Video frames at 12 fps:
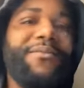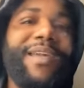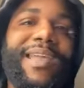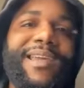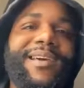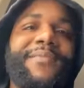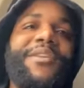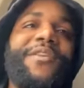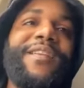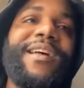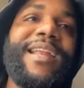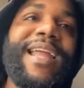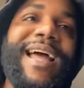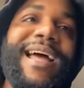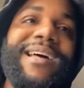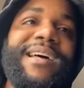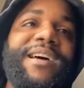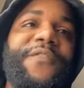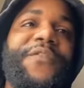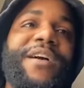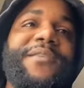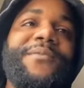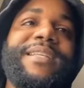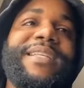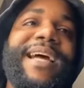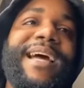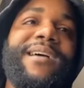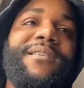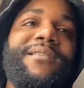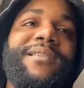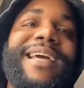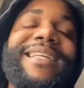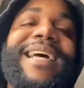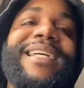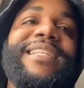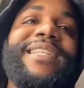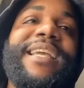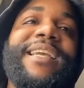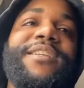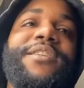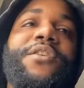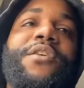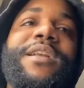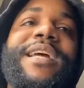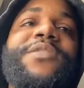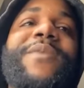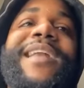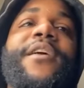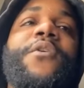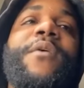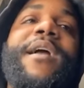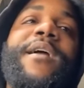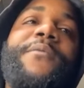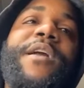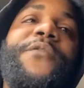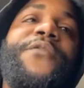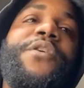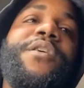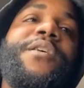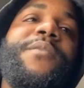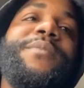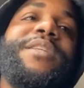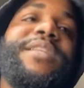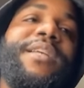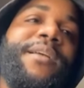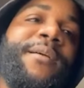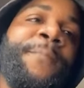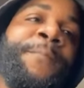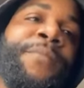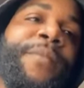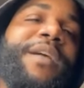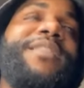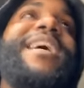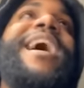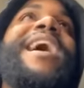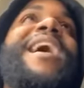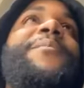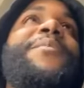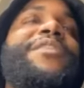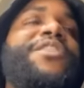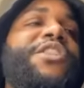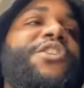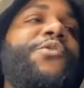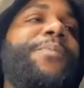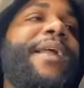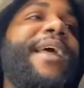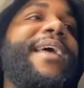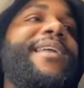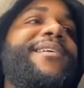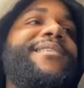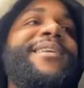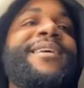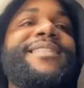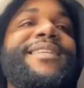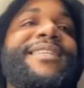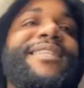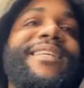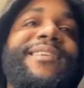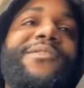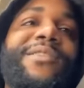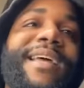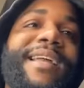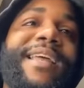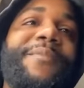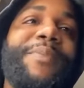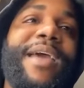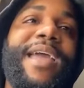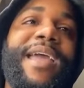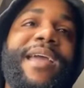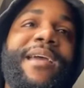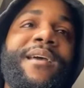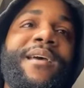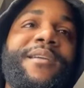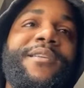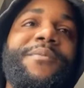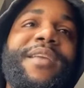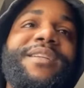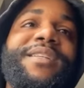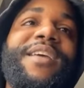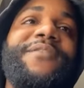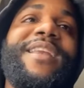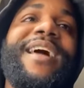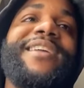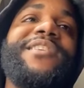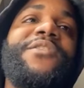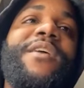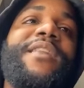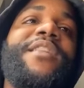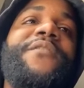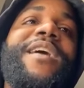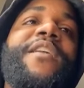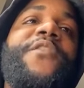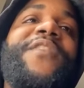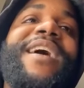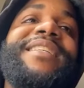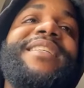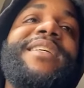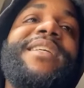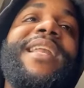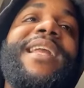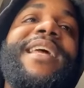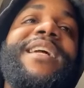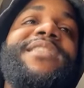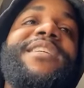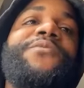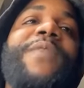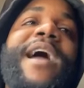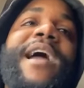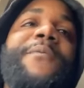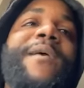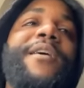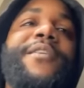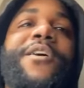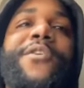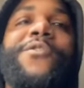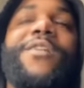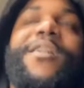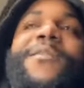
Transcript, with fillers: We ain't coming over there to y'all hood fucking with y'all. That's how shit gets started. That's why the crime rate fucked up and shit. Cause y'all got a bunch of stupid ass young niggas in the city who think they bad. Them niggas living like it's Grand Theft Auto Vice City, like they can just ride around the whole